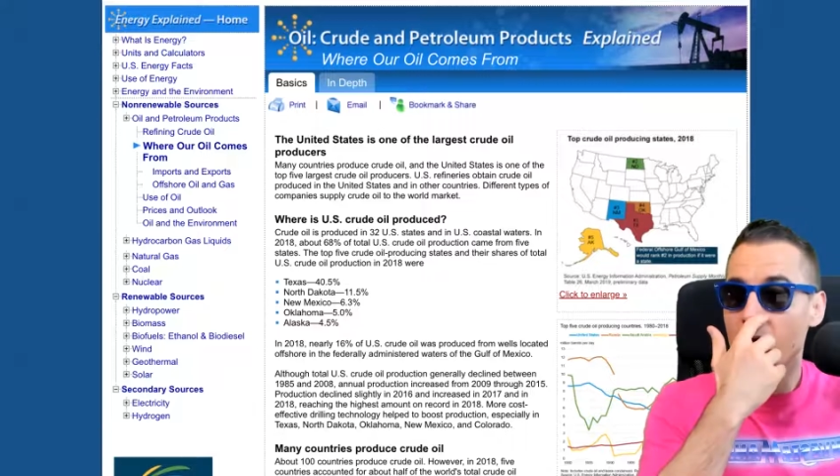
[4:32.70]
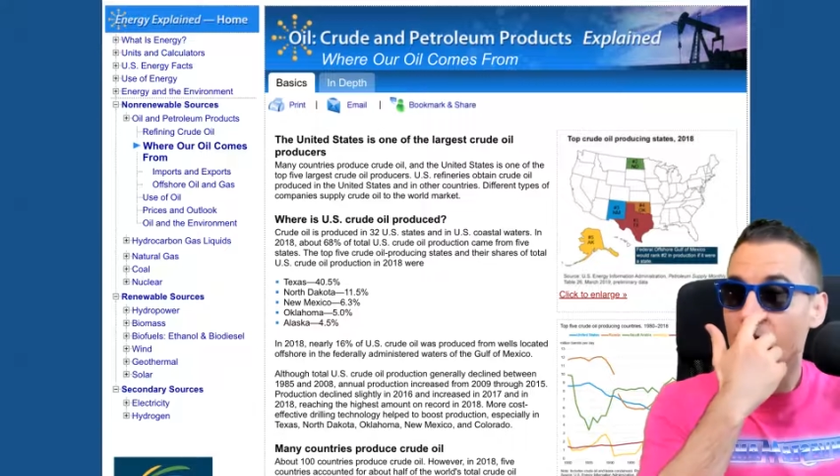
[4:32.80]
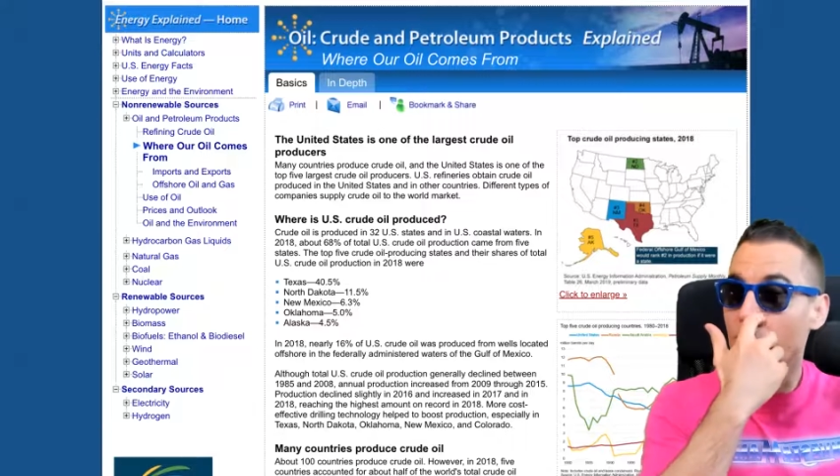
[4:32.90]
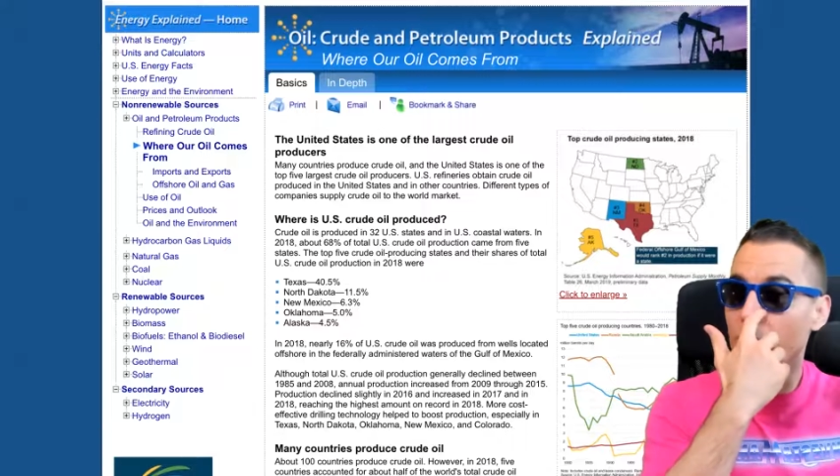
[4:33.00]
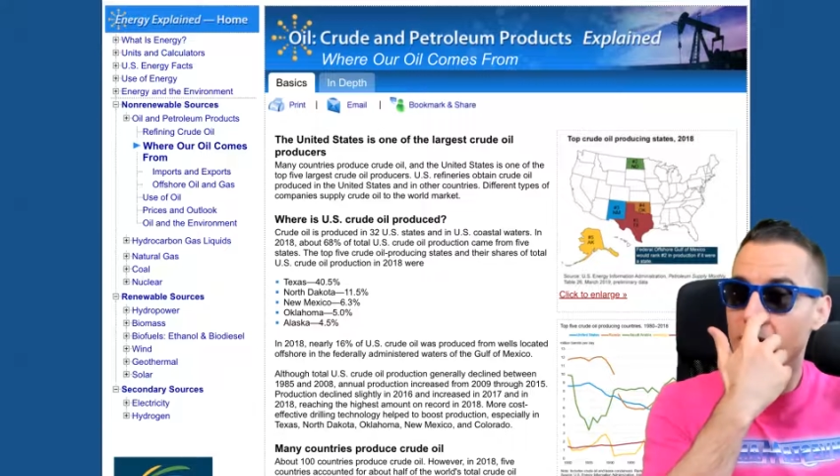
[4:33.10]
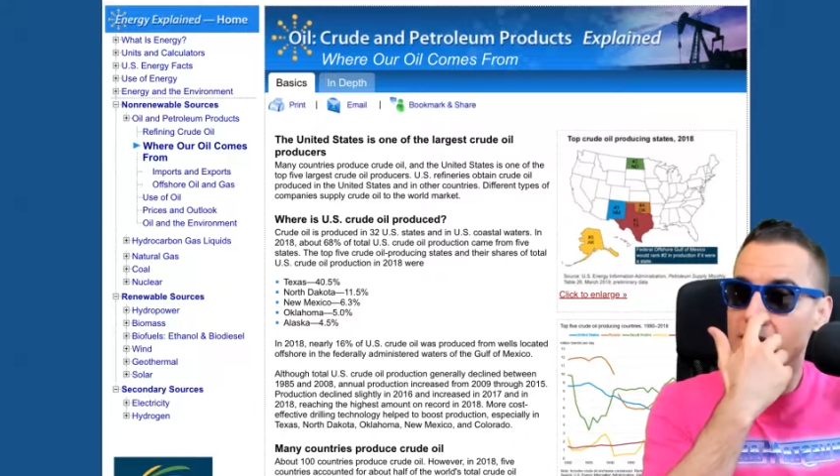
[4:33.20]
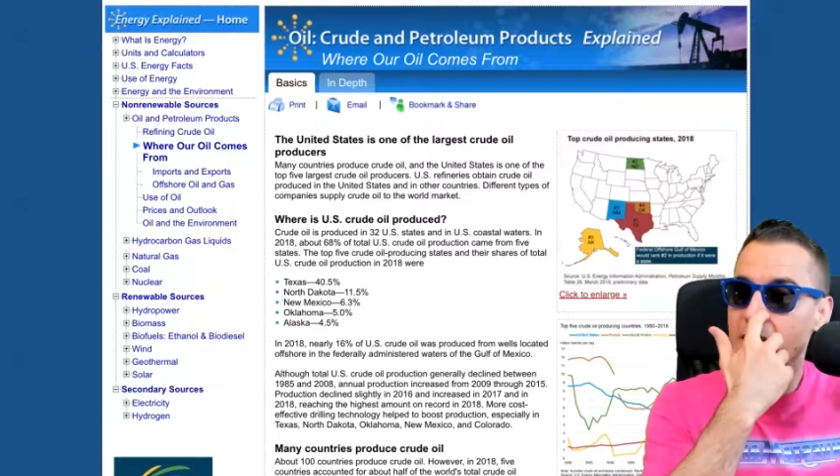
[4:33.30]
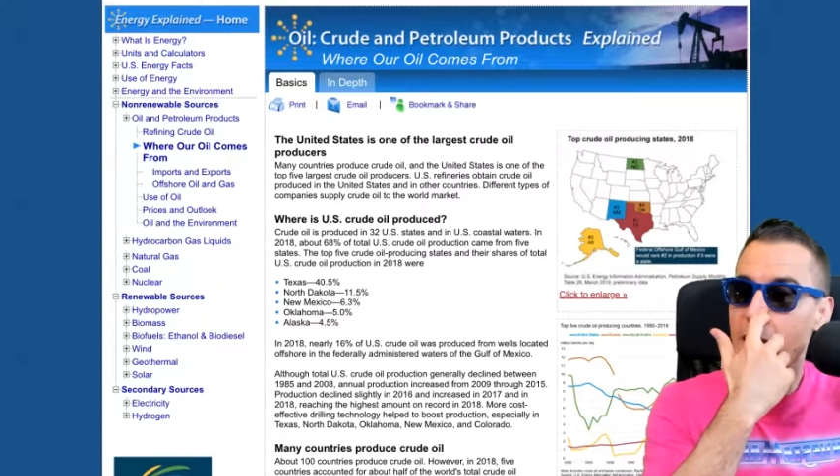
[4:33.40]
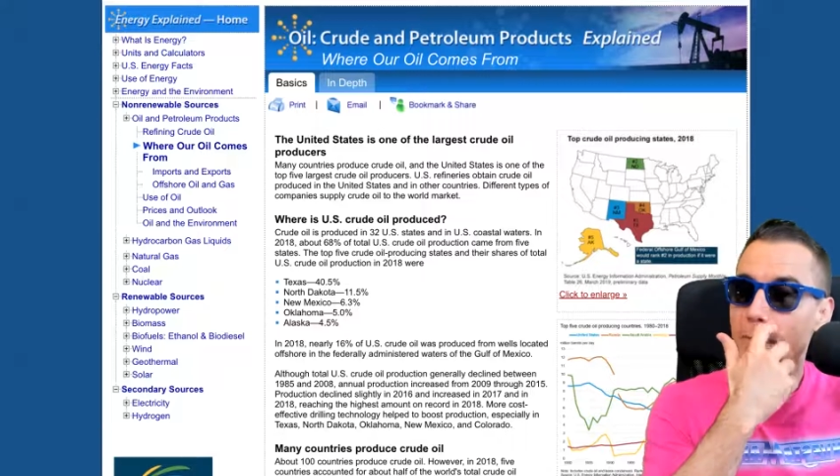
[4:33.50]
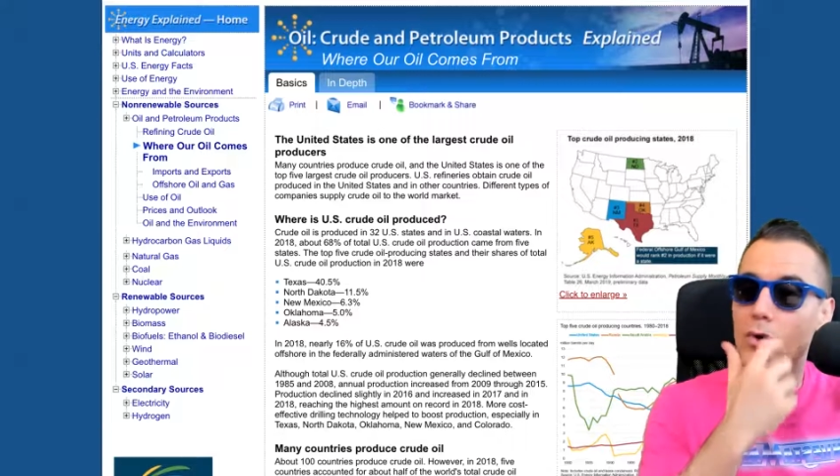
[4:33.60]
For
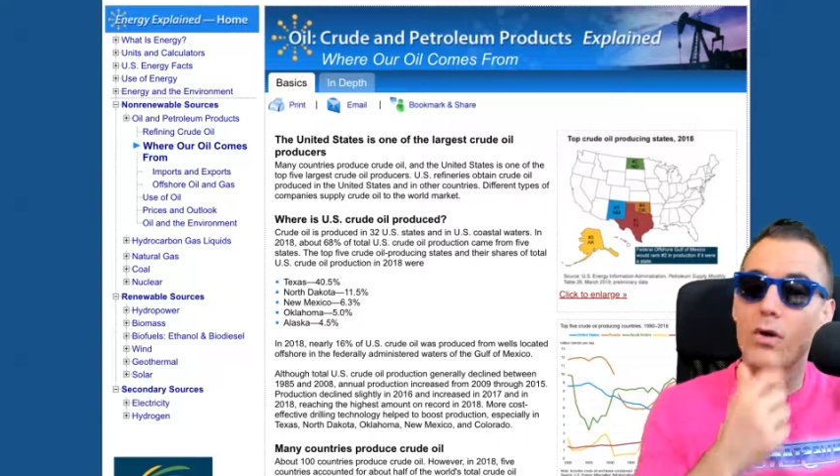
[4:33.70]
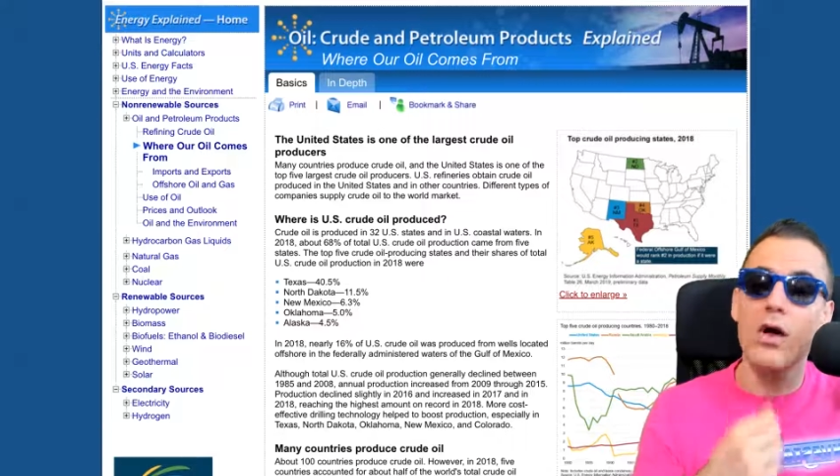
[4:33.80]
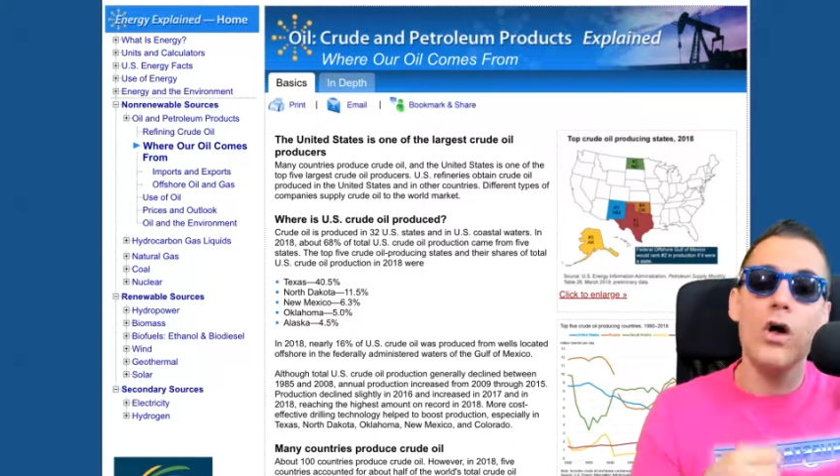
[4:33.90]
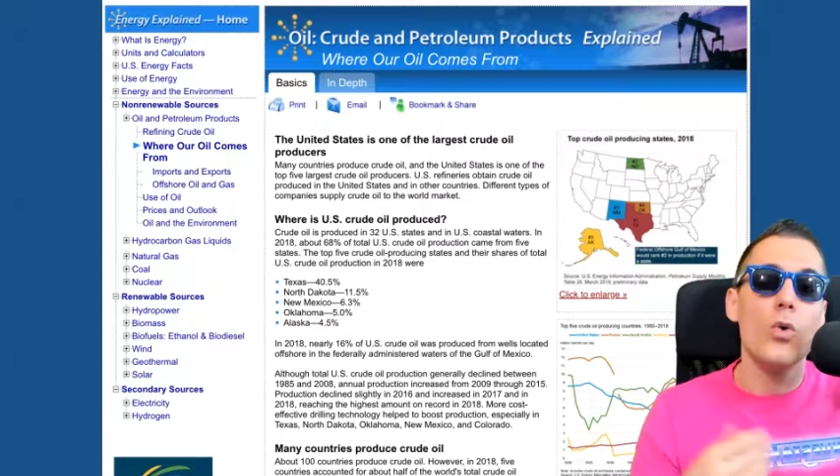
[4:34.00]
example,